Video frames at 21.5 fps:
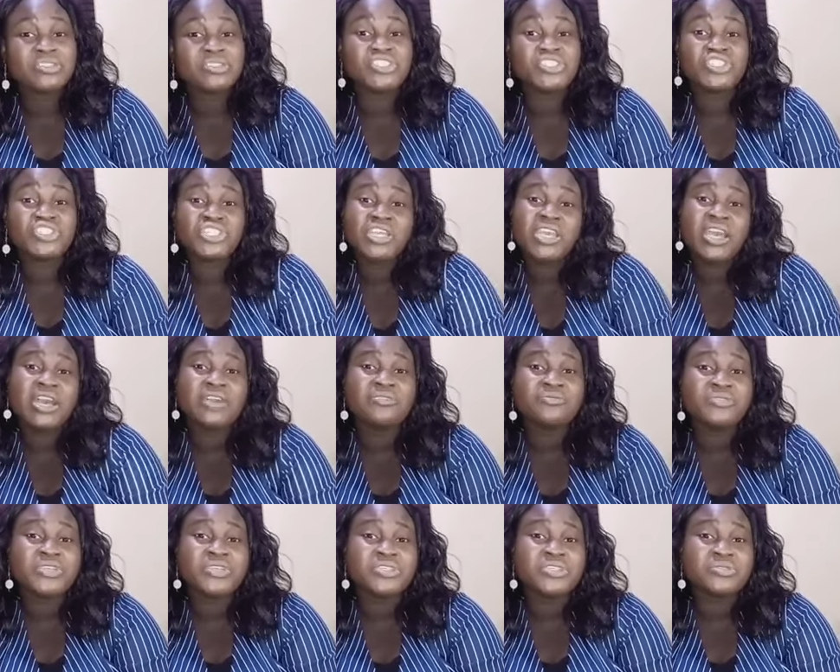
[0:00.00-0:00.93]
it, share
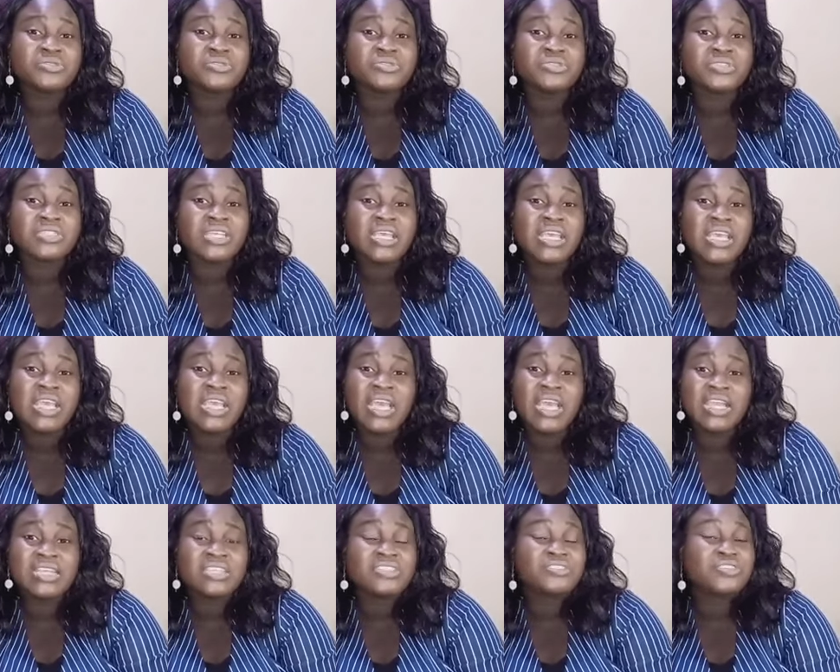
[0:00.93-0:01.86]
our videos,
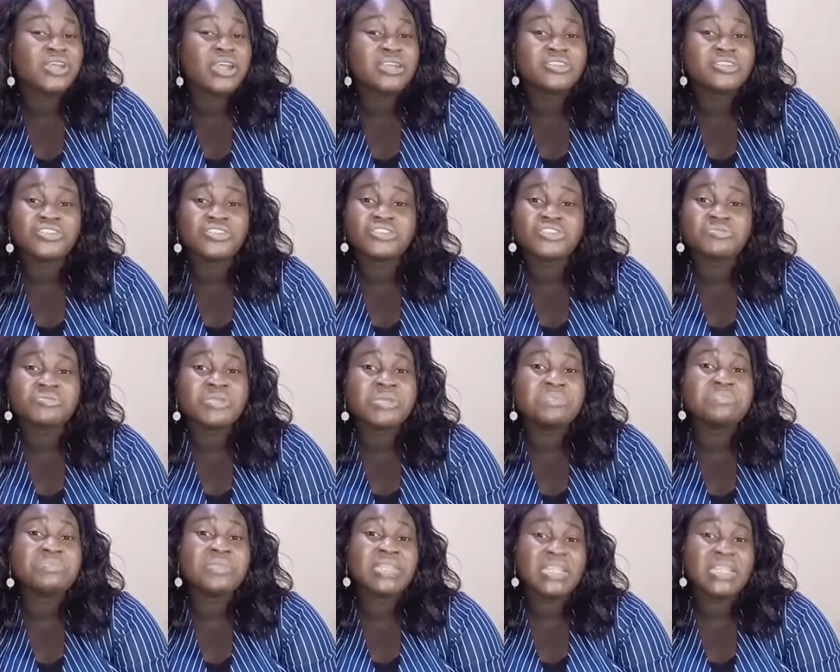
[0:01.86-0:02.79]
and literally just be
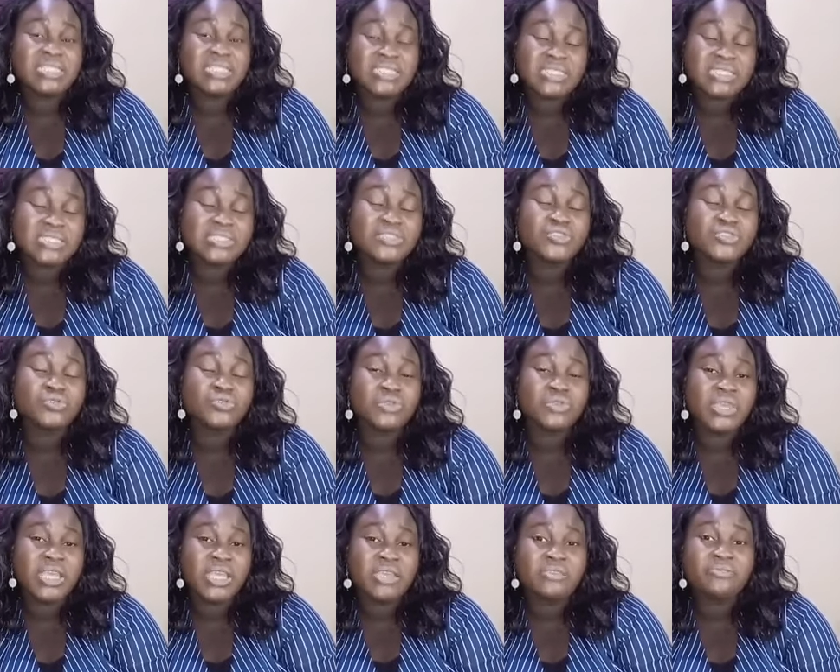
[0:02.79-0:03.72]
a blessing
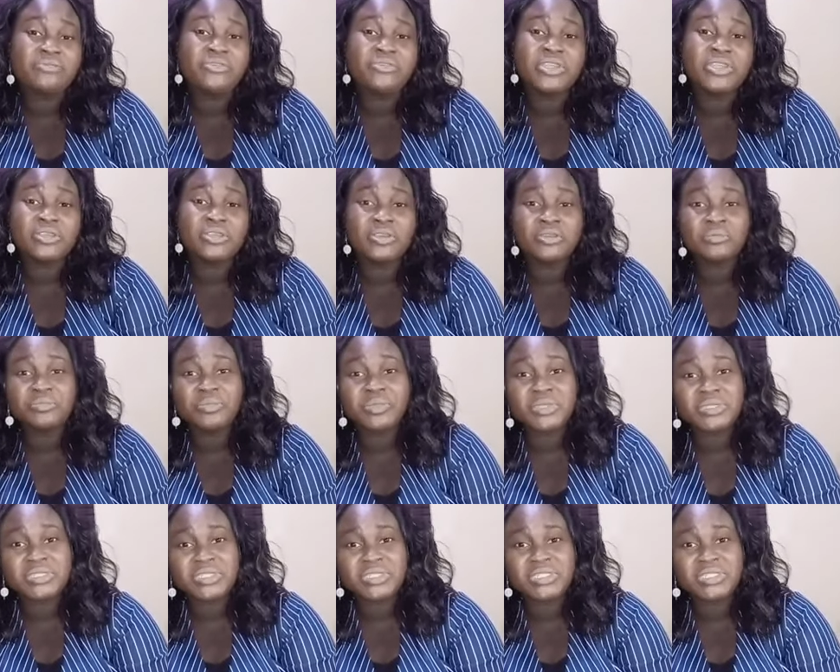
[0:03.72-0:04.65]
to every young
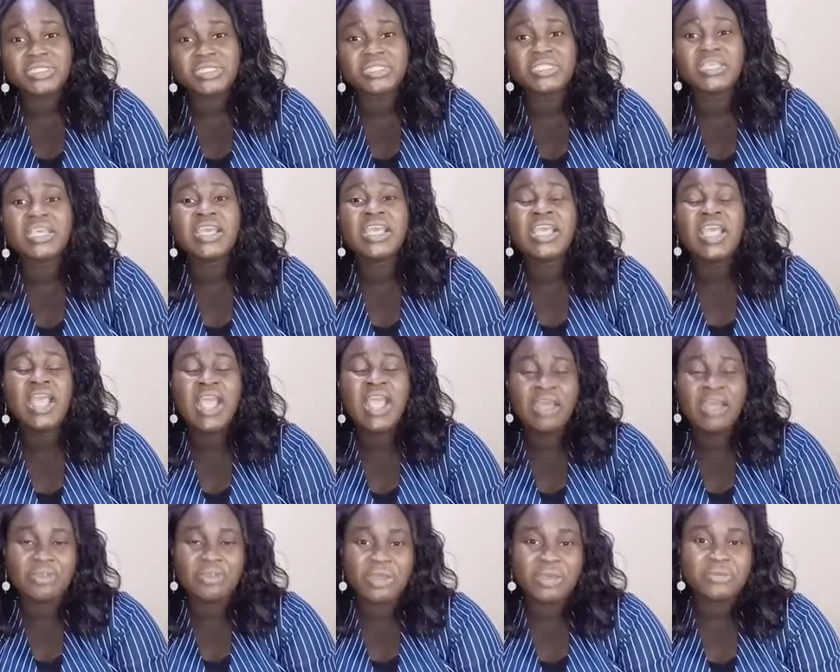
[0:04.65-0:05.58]
person
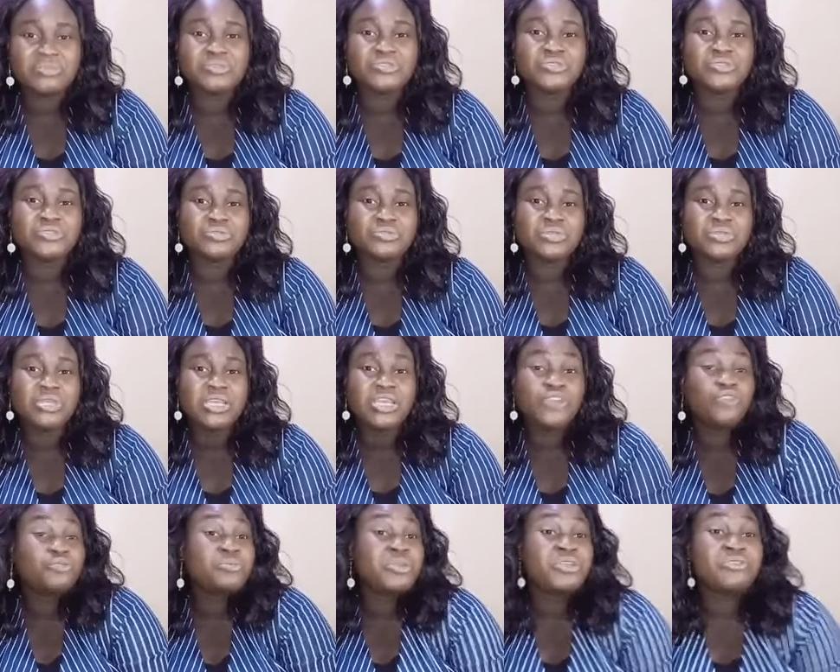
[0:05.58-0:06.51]
around you.
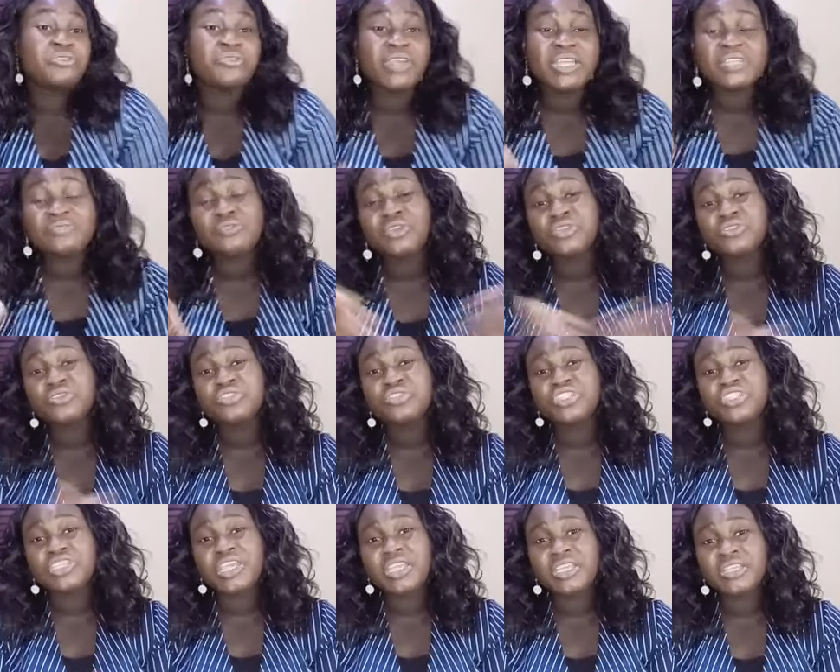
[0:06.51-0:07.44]
It would be great for you to
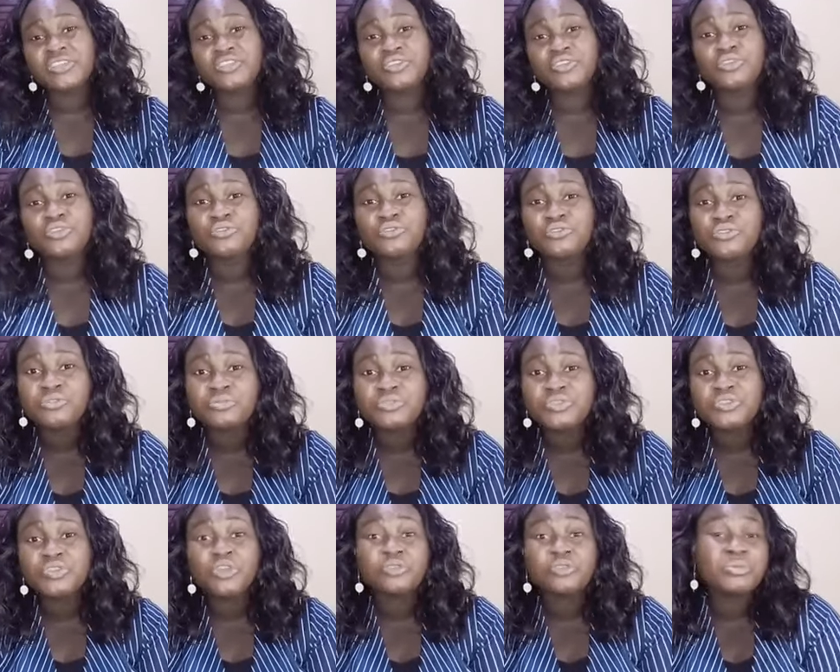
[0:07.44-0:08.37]
share in your
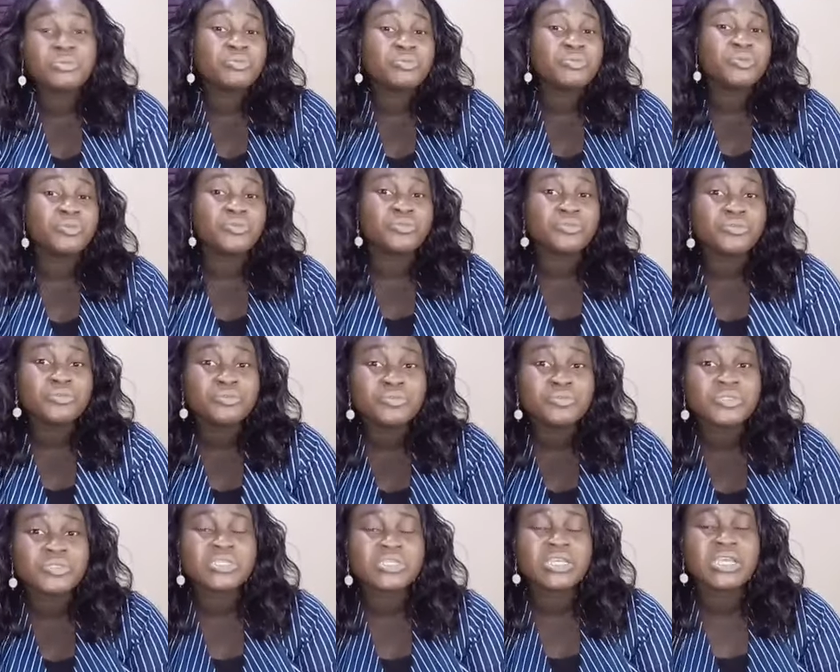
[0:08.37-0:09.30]
groups, young people
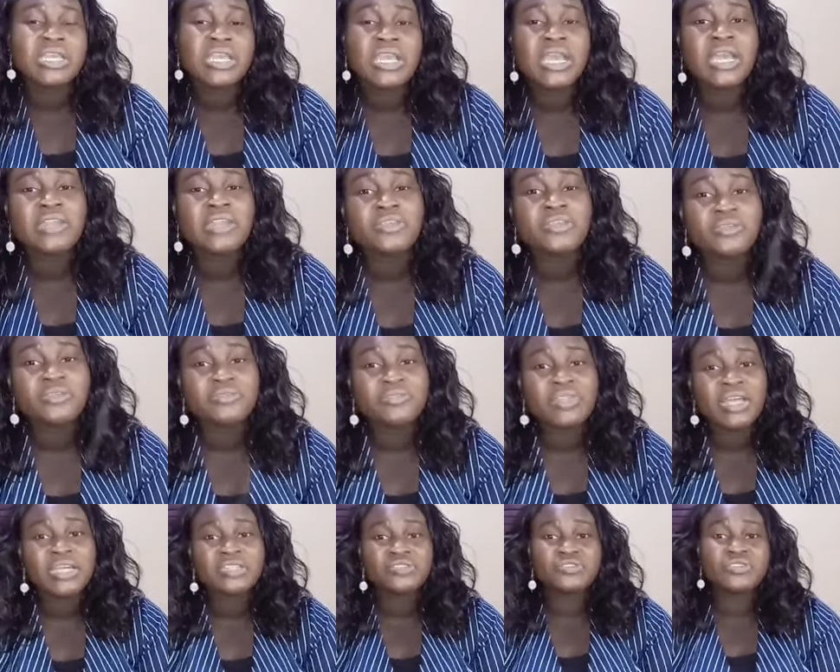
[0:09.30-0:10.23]
groups, and all of
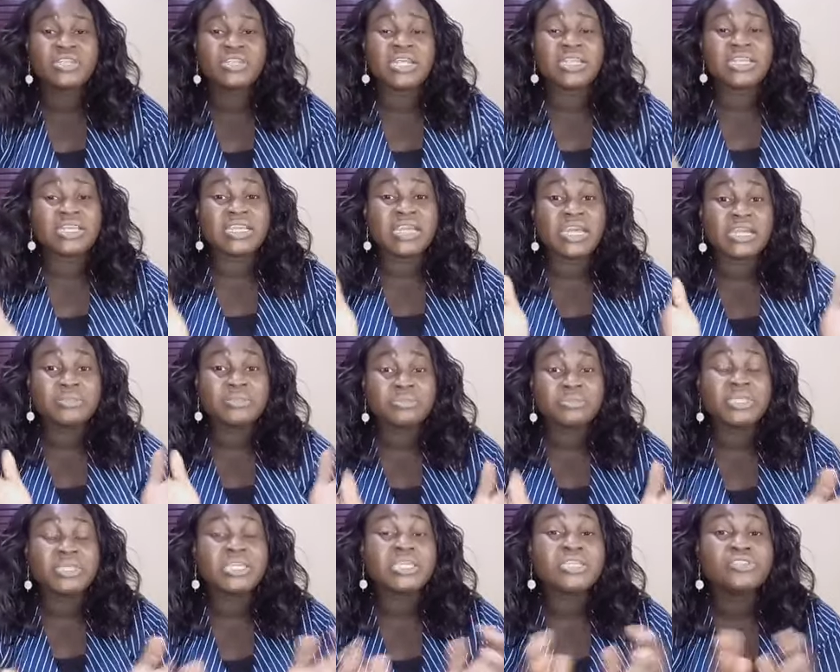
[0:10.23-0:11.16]
that, so that they can
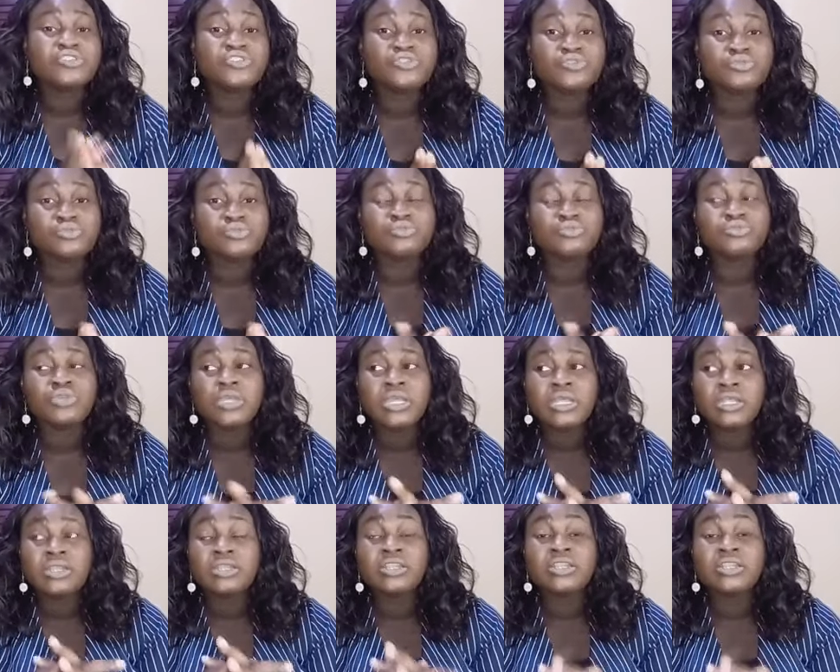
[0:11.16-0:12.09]
begin to
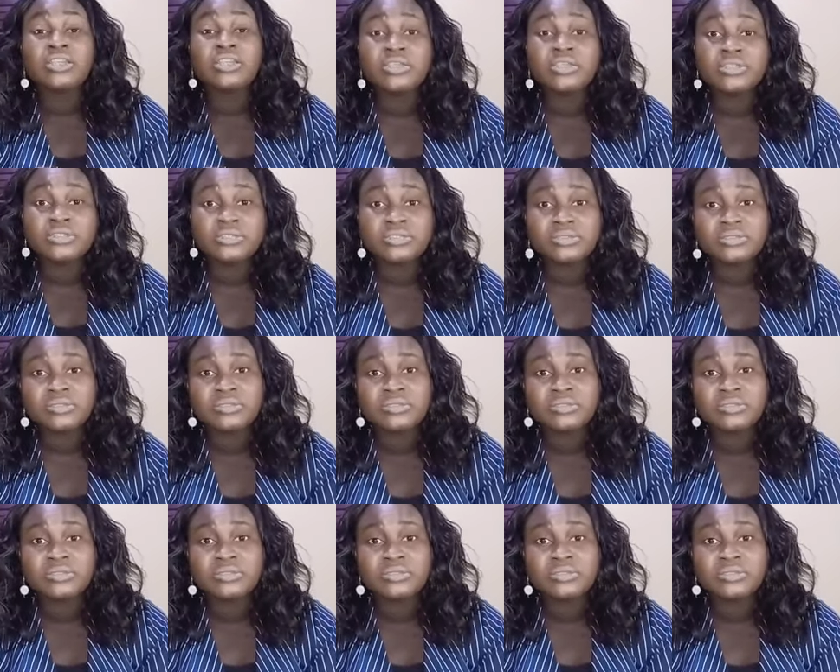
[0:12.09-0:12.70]
learn